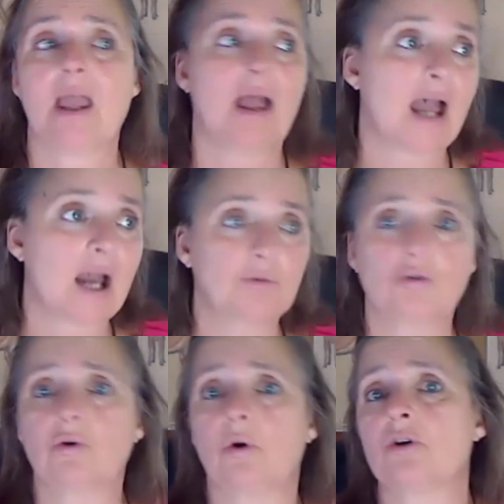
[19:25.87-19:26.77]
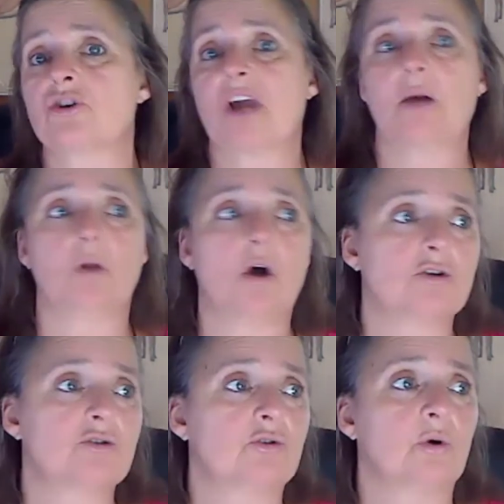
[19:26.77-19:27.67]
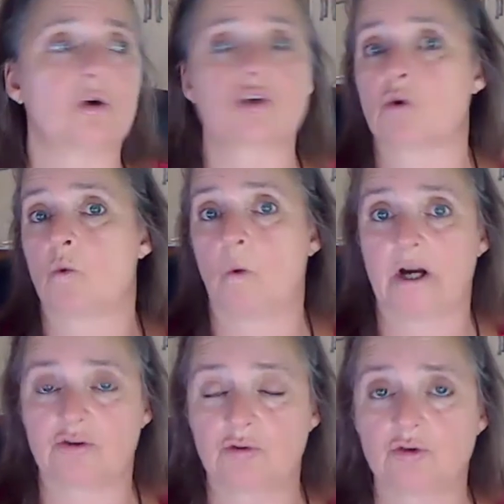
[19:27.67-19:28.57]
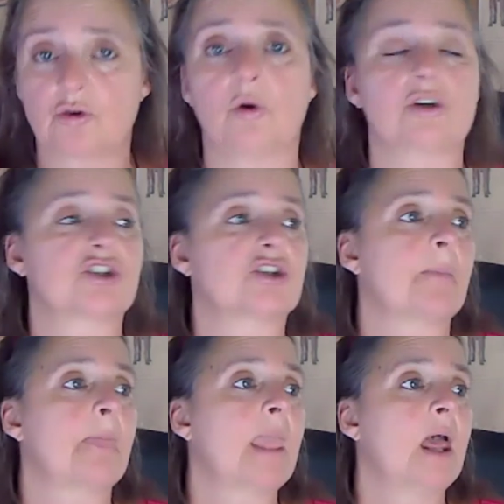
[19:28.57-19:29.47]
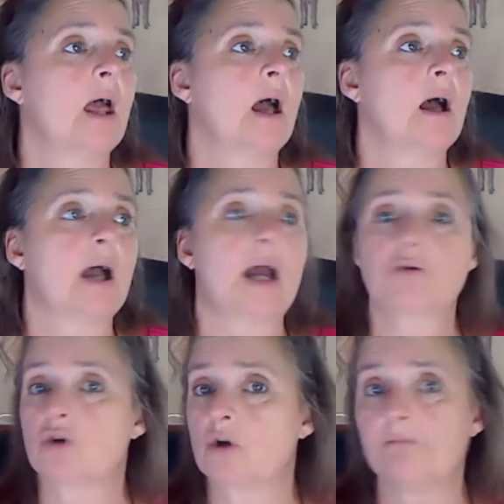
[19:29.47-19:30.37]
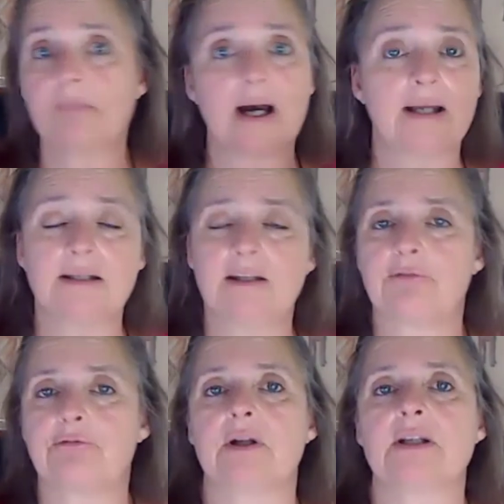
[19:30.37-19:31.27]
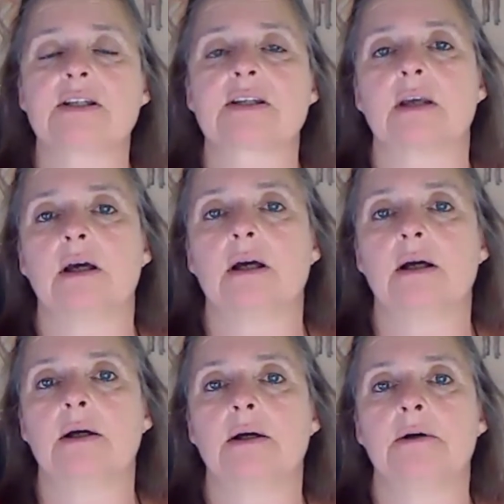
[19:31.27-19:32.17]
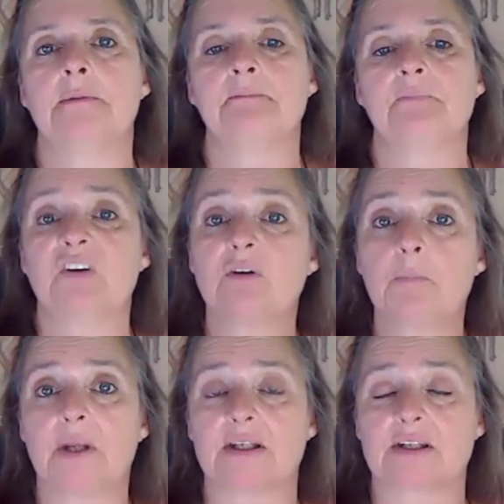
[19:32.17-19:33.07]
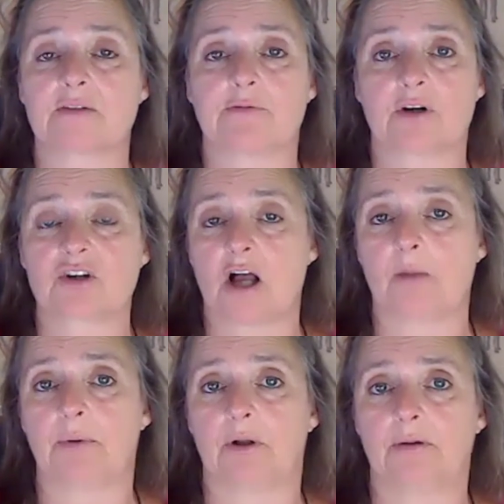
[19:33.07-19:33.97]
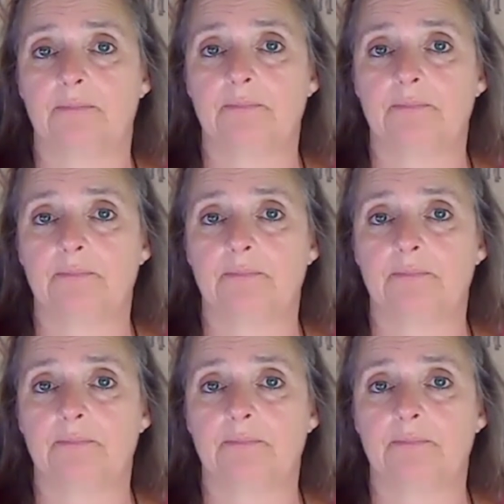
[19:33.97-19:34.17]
How to torch, how long to torch, where to torch, how to combine different therapies, for example.